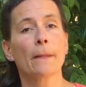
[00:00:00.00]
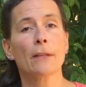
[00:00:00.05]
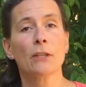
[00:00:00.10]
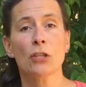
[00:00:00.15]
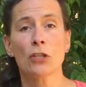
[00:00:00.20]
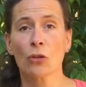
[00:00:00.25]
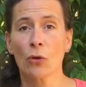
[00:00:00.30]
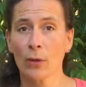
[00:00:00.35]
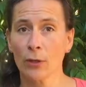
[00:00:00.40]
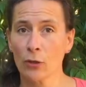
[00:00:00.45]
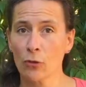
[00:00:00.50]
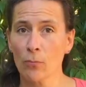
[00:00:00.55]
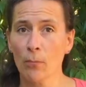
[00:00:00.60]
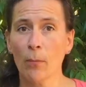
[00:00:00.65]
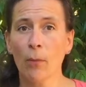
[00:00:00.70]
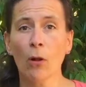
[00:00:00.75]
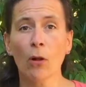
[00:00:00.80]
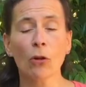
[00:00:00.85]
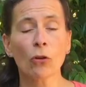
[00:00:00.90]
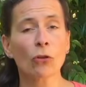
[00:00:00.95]
She's going to
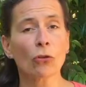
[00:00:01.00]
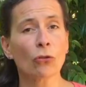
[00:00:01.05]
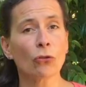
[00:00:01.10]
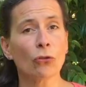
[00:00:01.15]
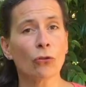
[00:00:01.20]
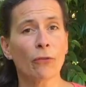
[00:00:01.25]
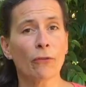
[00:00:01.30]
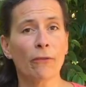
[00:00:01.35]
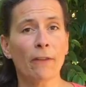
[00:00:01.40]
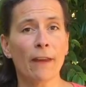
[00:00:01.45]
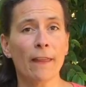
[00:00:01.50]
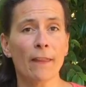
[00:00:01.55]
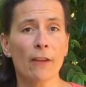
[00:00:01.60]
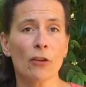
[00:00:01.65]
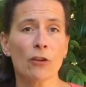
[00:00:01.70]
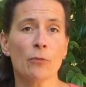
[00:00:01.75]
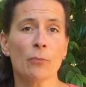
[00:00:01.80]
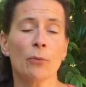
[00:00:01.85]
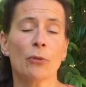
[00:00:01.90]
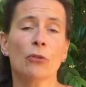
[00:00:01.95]
mold grow new
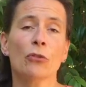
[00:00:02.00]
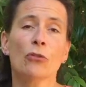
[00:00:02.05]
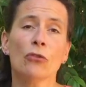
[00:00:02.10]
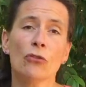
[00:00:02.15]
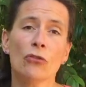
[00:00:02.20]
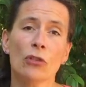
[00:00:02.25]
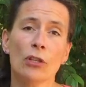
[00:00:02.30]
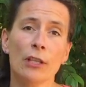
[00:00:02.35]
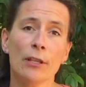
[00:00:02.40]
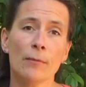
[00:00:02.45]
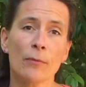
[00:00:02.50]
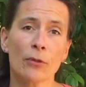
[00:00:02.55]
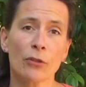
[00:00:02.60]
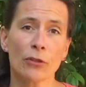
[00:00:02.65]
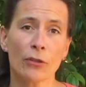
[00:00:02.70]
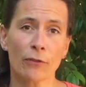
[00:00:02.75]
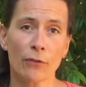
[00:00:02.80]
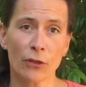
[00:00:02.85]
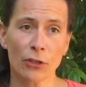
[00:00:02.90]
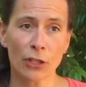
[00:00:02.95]
feathers, but usually
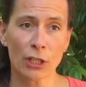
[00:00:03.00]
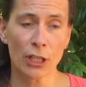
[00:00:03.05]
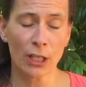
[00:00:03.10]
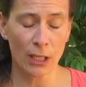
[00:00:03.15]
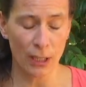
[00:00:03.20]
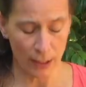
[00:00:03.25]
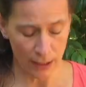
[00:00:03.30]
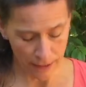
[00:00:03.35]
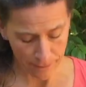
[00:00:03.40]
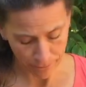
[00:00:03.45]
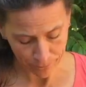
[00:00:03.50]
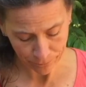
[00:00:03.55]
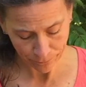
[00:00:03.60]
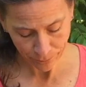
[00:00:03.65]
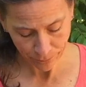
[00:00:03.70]
most of the chicken,